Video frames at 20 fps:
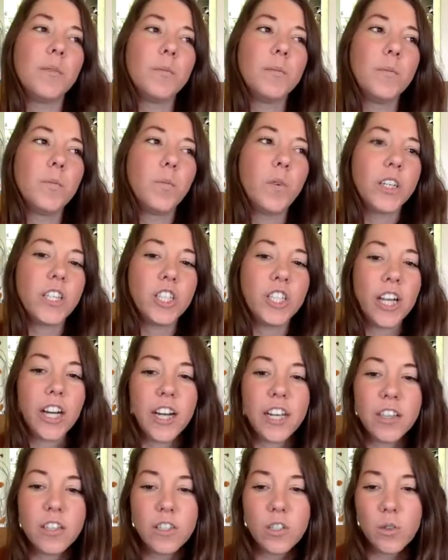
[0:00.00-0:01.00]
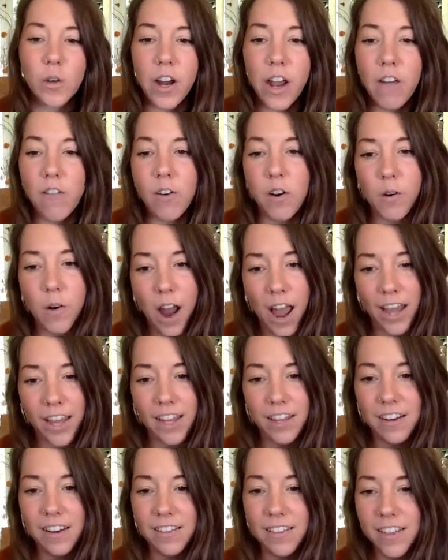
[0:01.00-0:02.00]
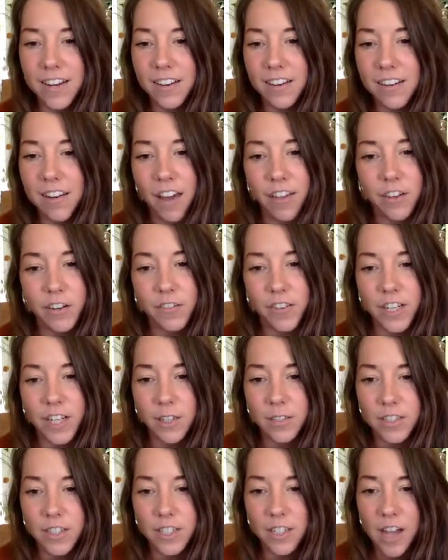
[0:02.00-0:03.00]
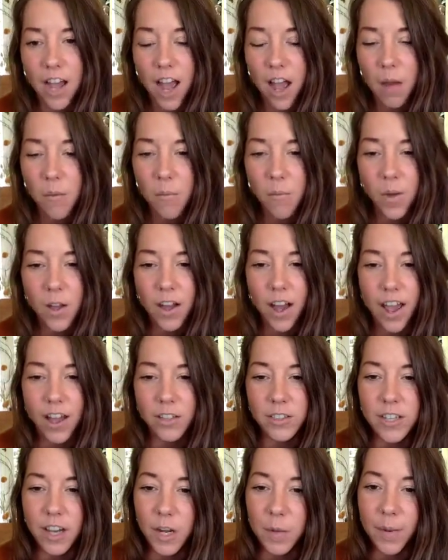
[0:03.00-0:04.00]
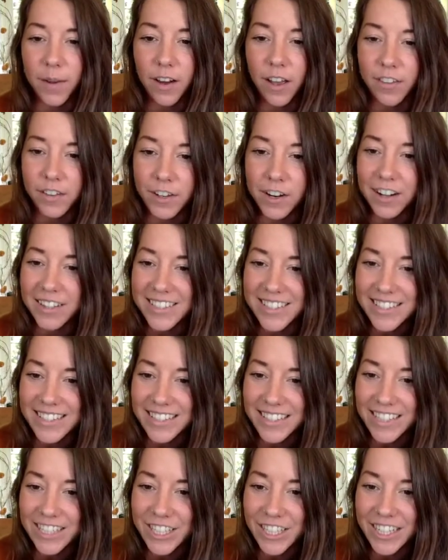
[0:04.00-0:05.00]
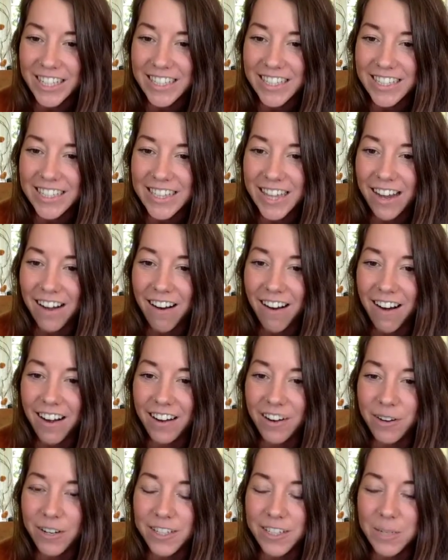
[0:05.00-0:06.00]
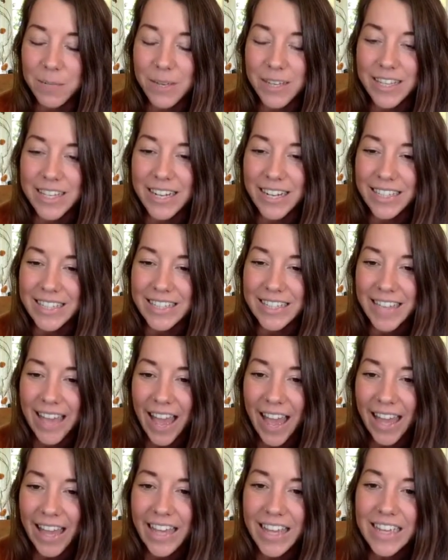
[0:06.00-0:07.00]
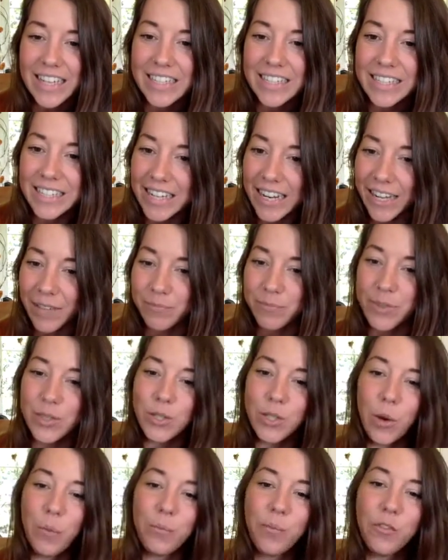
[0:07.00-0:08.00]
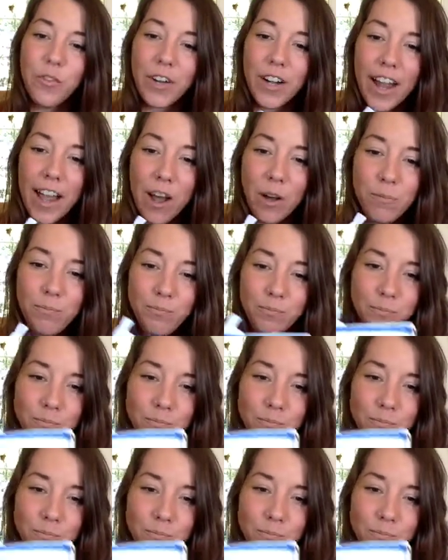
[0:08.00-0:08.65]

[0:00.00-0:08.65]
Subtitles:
with sharing the story of Orion, and then in other videos to come, I'll talk about other constellations that are going to be in the night sky tonight. So for now,